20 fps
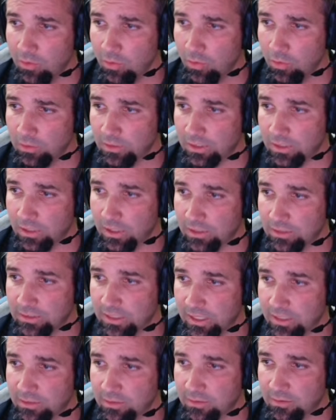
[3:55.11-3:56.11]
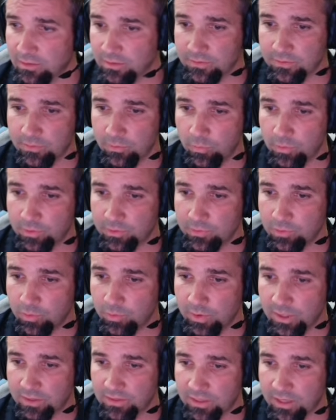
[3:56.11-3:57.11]
holding contact that's going to
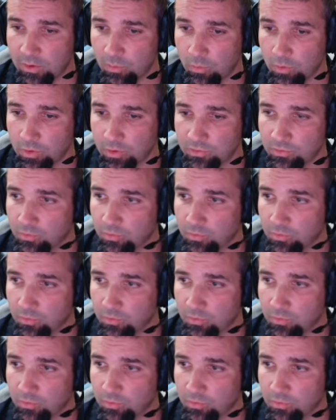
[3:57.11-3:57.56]
make that work.